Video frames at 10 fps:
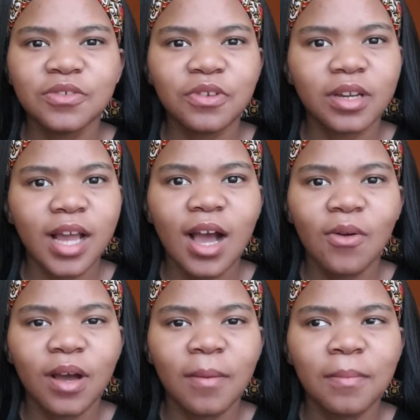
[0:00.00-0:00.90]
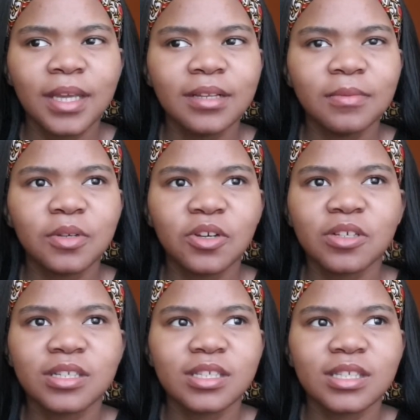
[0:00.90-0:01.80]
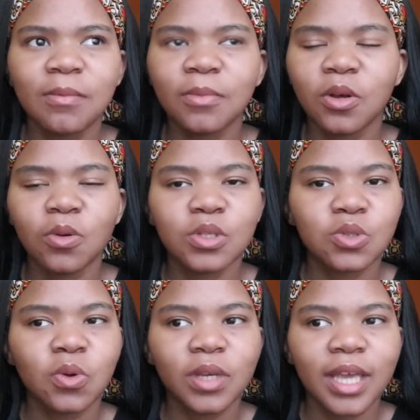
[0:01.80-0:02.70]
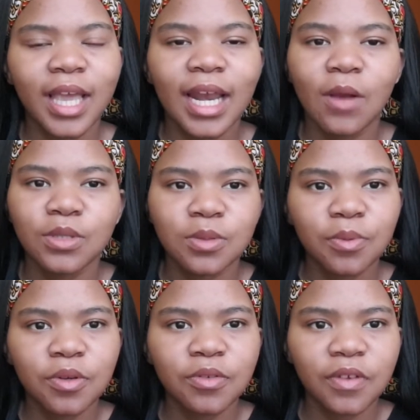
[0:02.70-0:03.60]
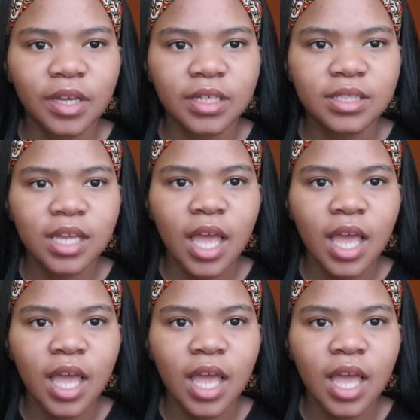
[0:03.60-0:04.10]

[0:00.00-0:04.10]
for an hour mainly because some girl was talking and I was a prefect.